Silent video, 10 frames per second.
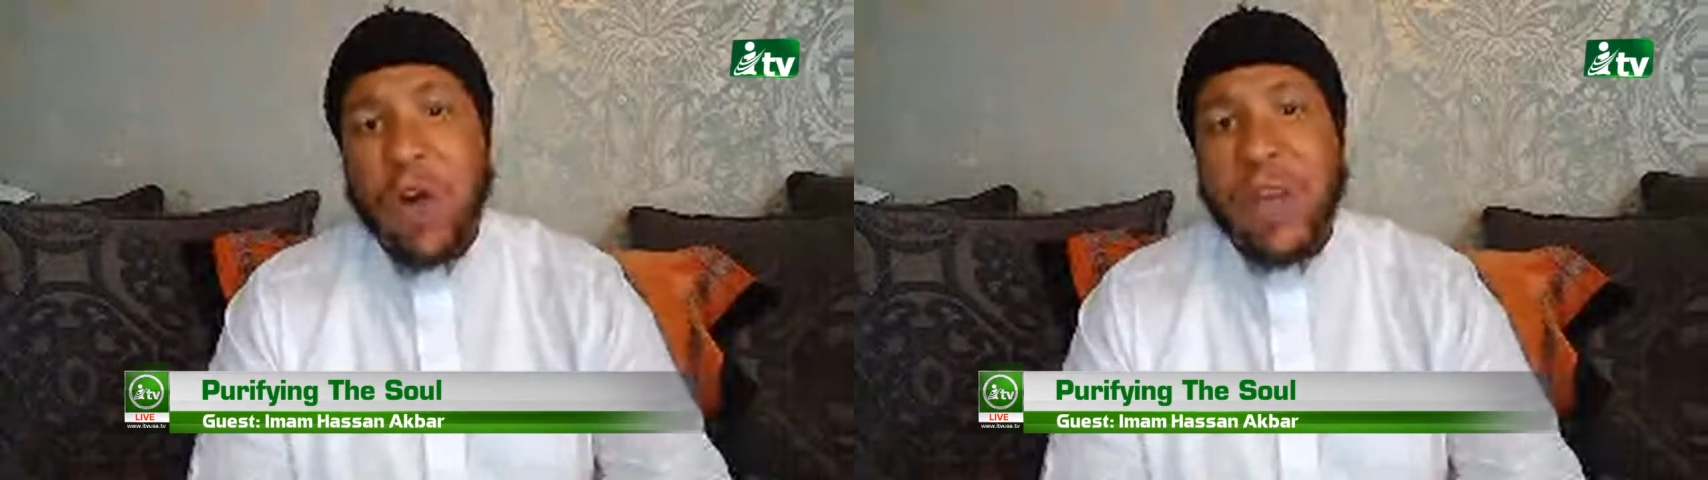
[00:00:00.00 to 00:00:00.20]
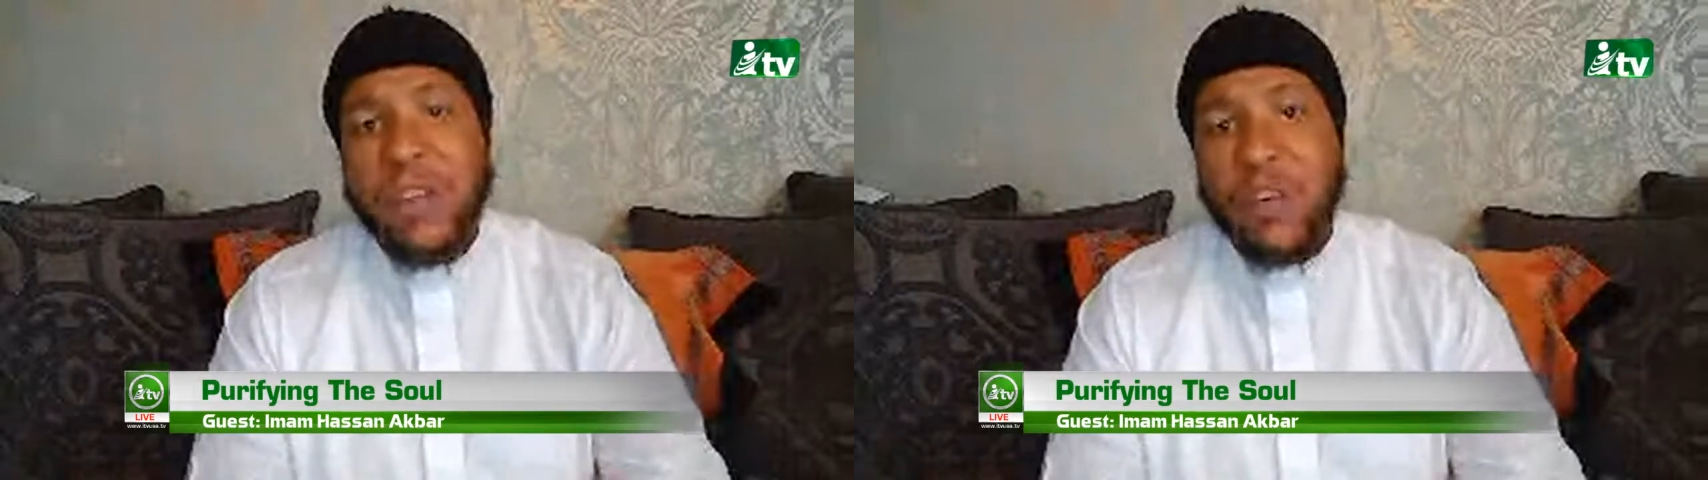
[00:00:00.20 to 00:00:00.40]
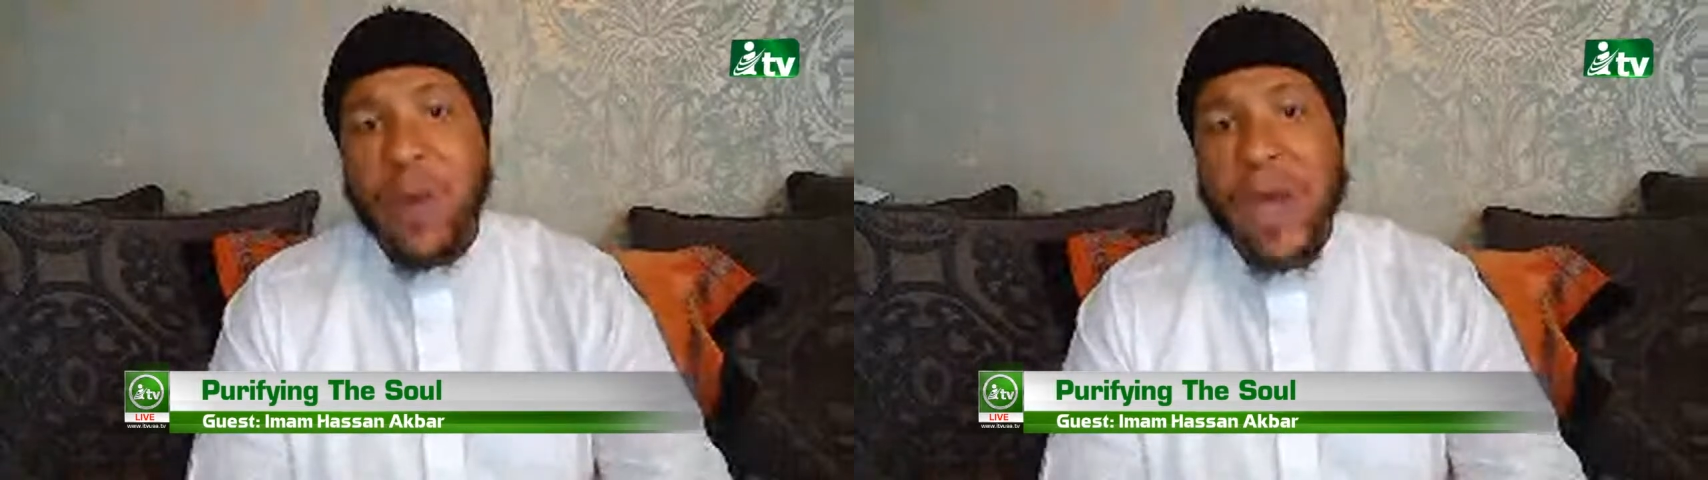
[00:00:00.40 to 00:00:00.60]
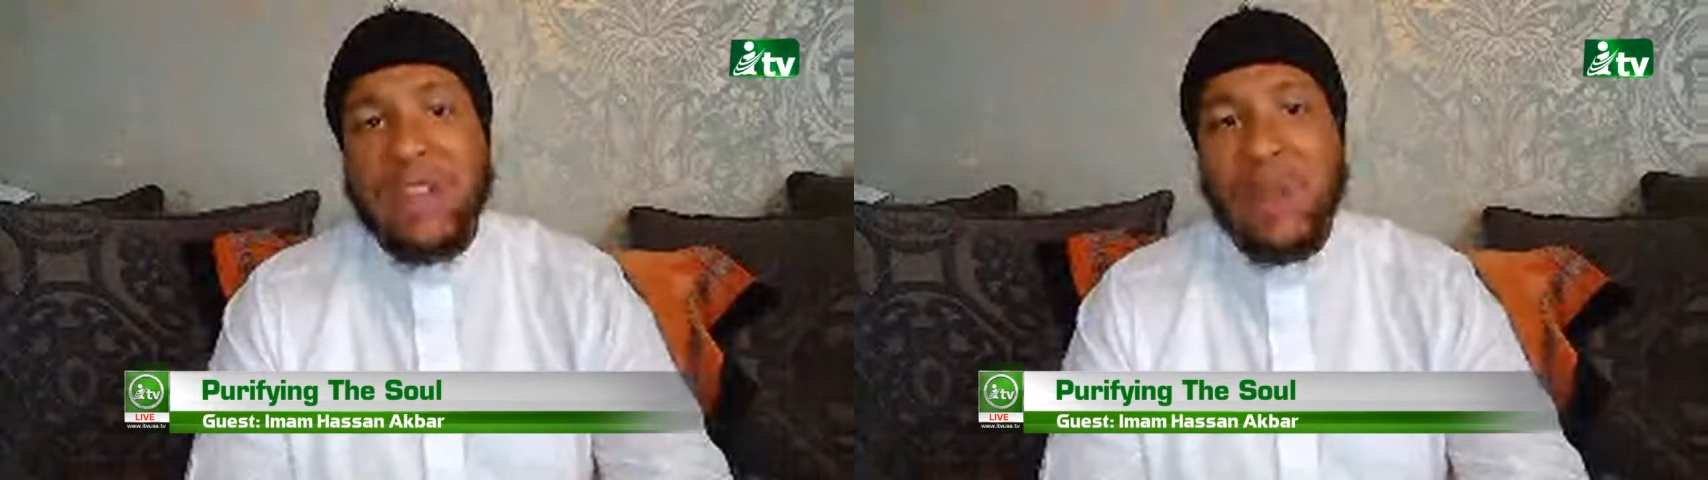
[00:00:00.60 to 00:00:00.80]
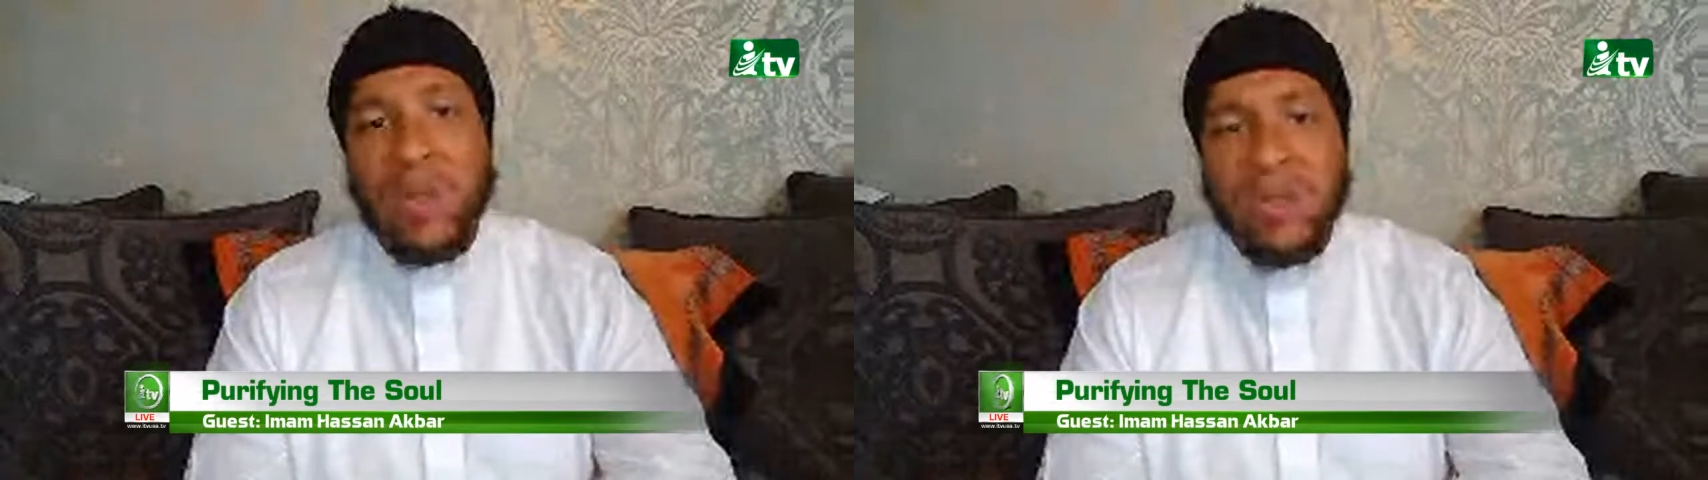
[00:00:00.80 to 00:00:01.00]
are
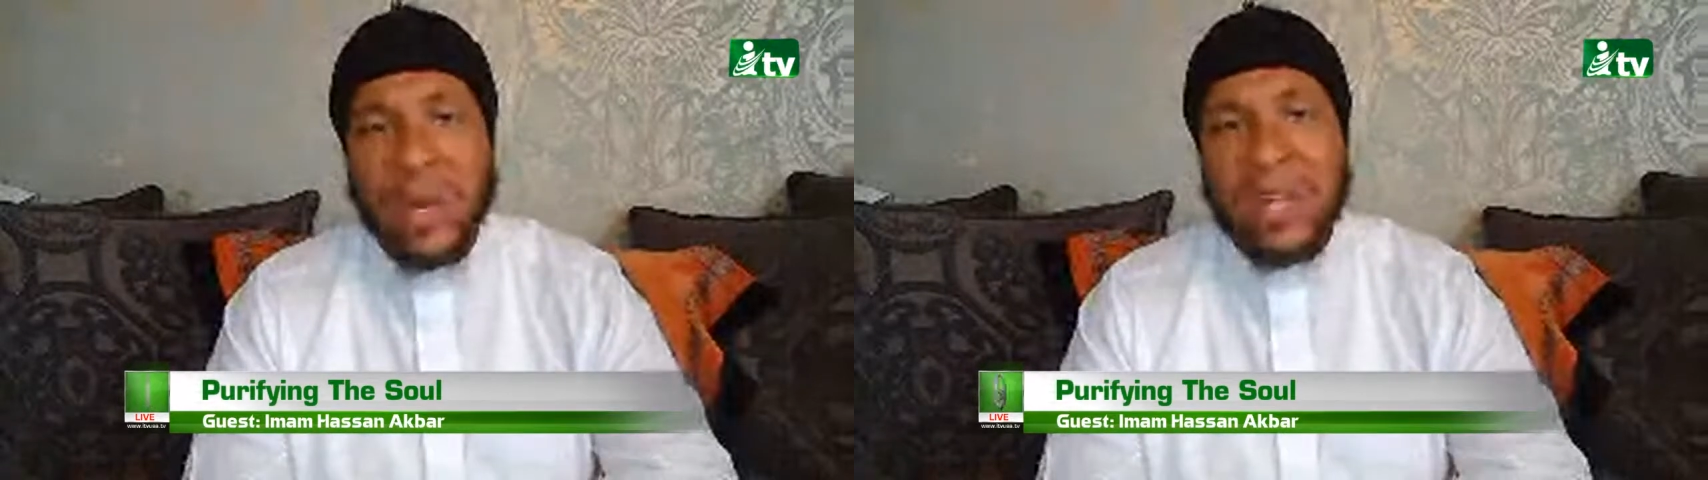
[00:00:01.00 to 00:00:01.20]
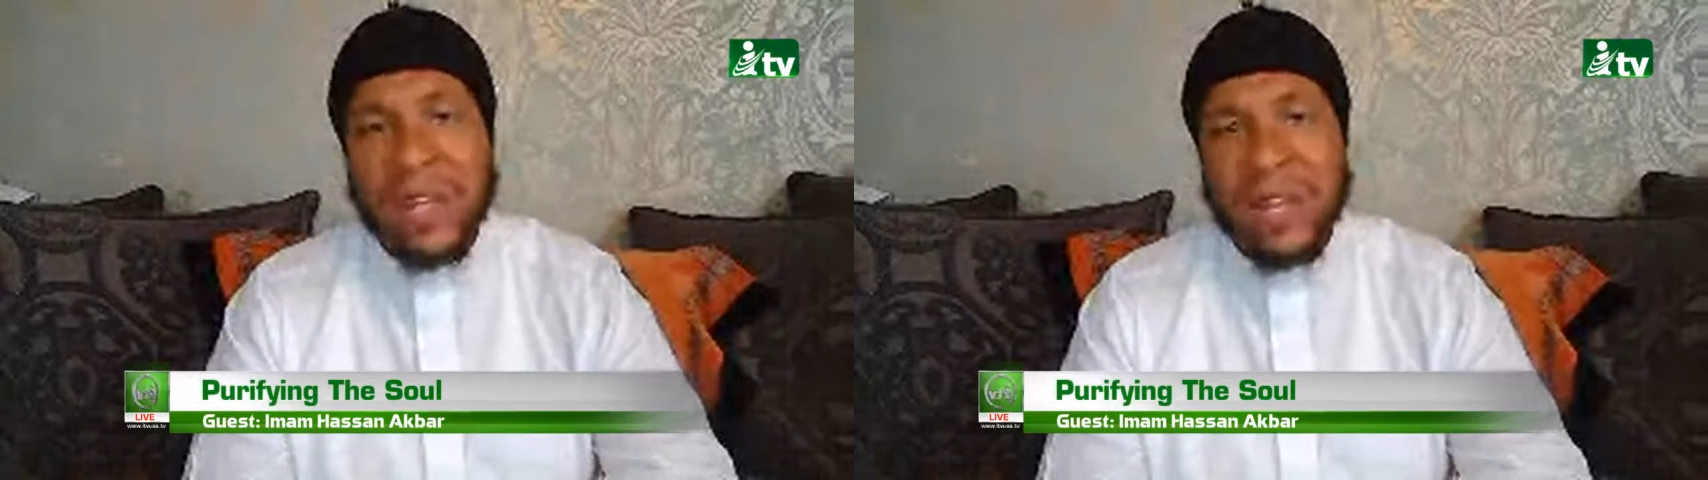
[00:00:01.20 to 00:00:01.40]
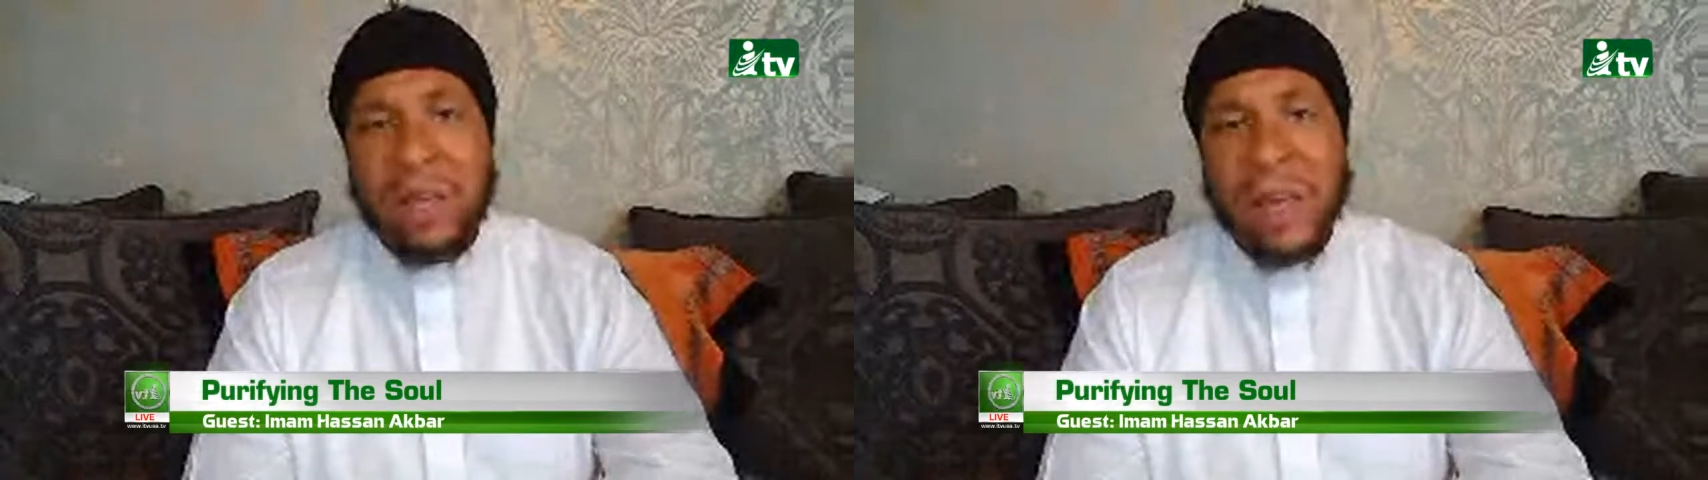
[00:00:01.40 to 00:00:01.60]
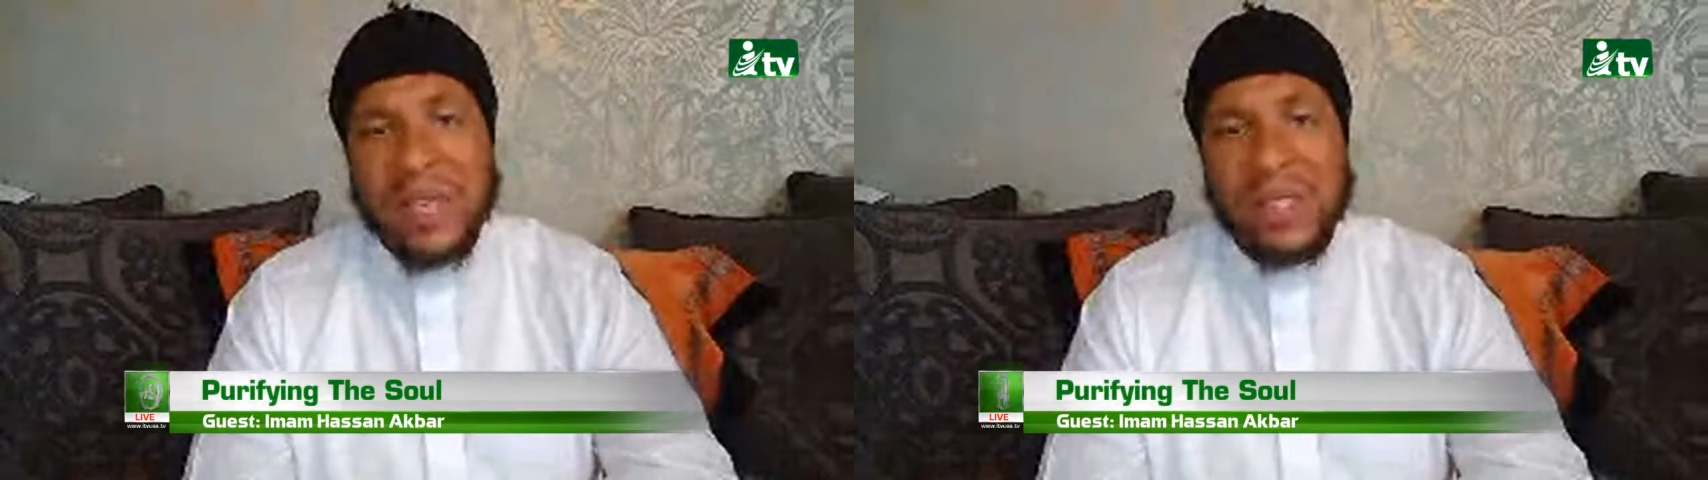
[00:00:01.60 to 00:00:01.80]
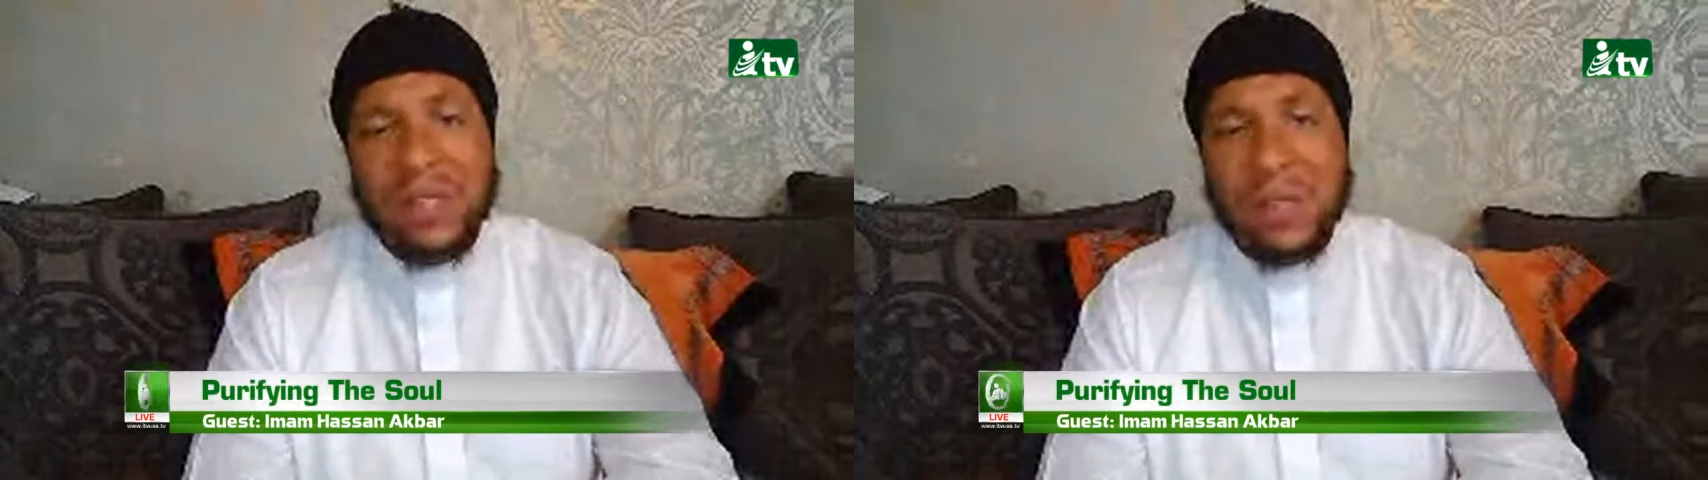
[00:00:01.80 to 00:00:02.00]
interacting with on a daily
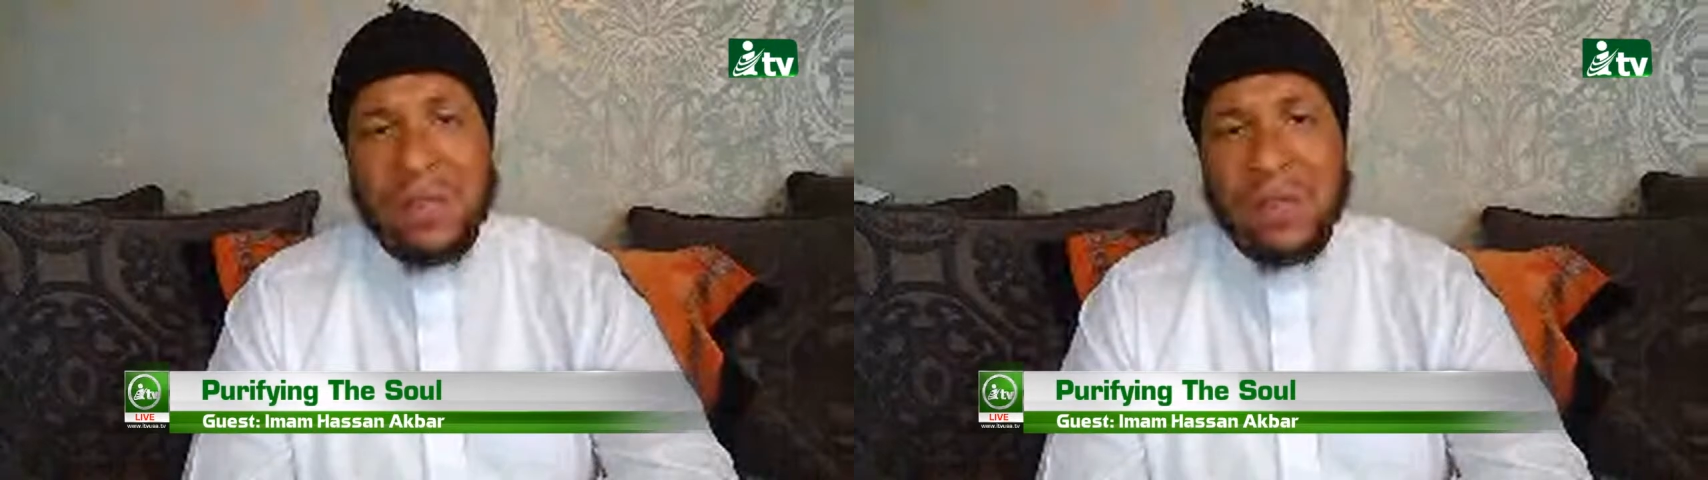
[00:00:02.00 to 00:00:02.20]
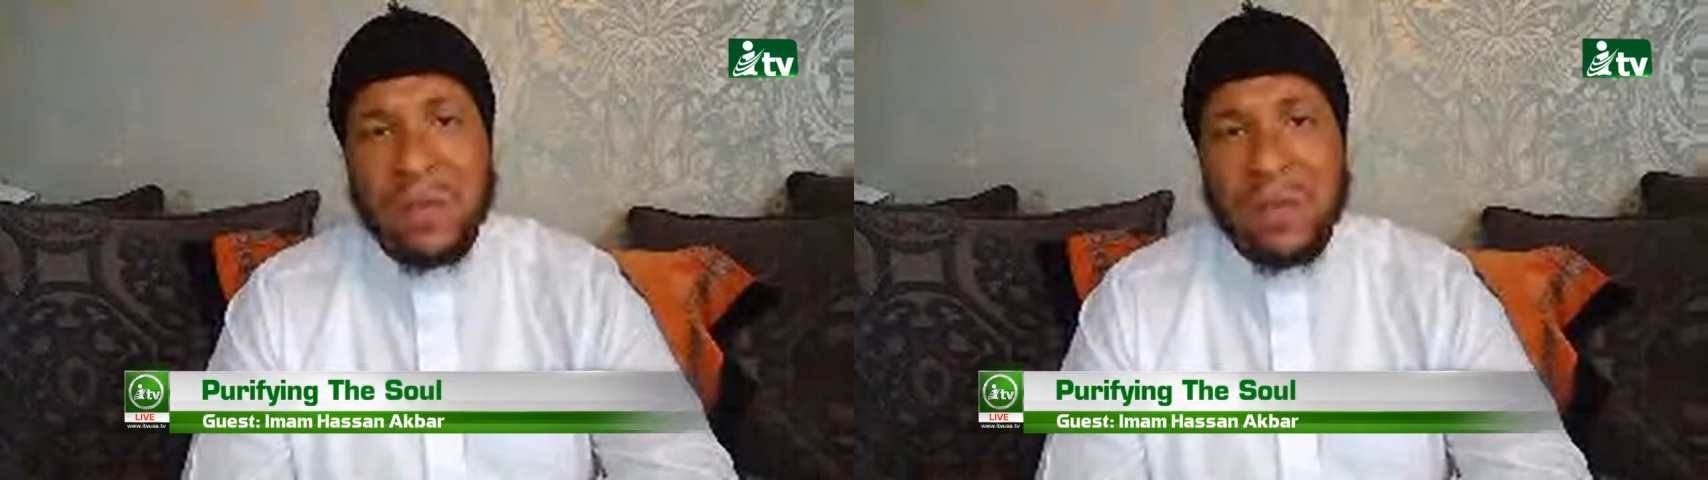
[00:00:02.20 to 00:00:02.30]
basis.